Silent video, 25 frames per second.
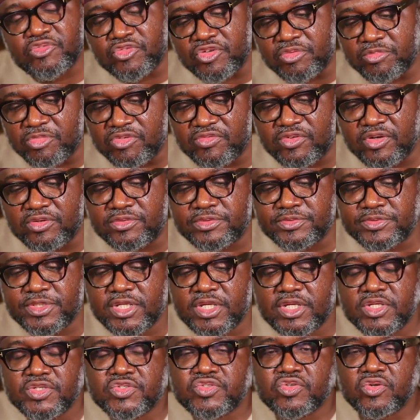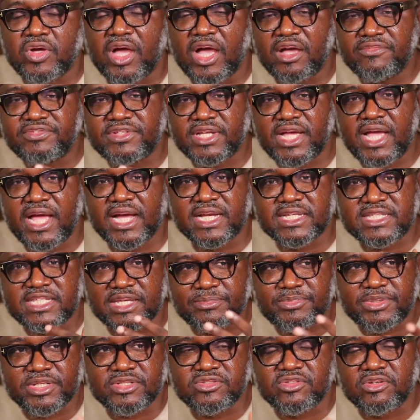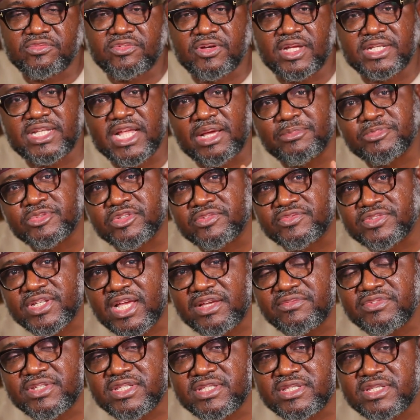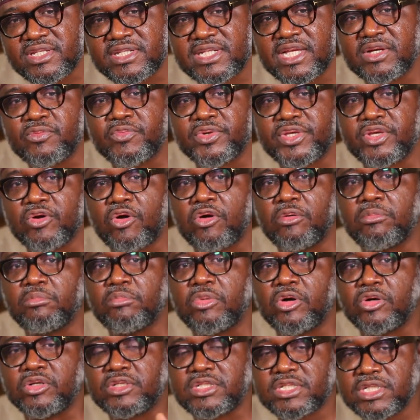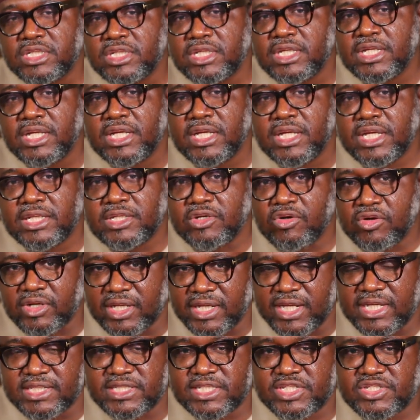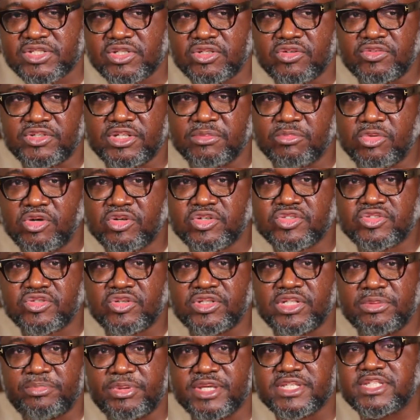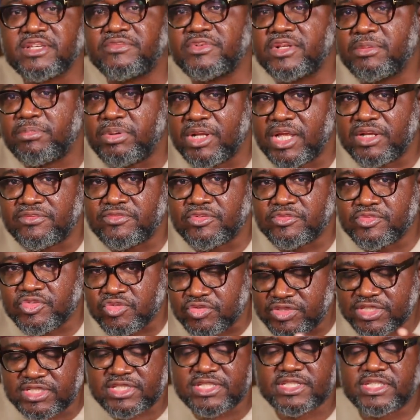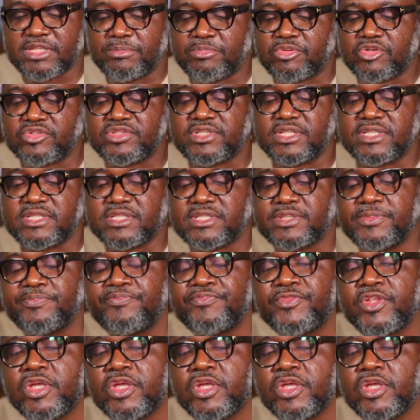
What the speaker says: we move on. So after acceptance of our terms of service, then we onboard the organization or the mosques on the PaySabil platform. So this is the process.